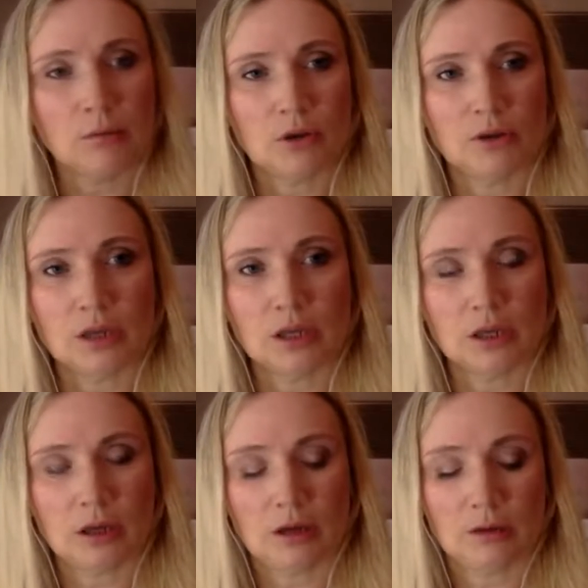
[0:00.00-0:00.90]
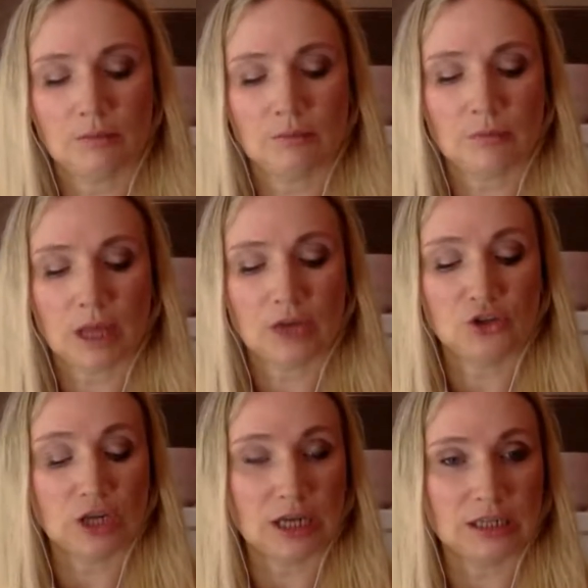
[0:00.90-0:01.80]
But I think
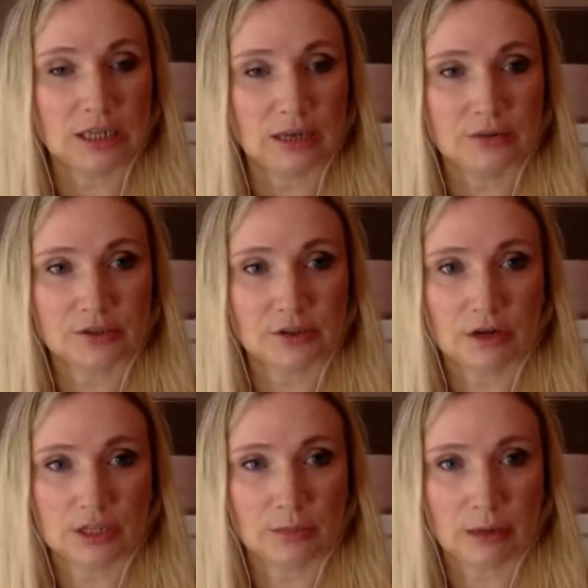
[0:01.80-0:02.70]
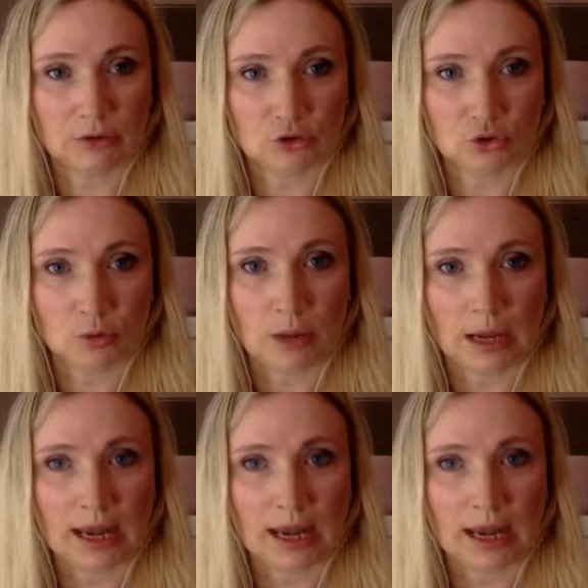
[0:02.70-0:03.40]
educating our society about trauma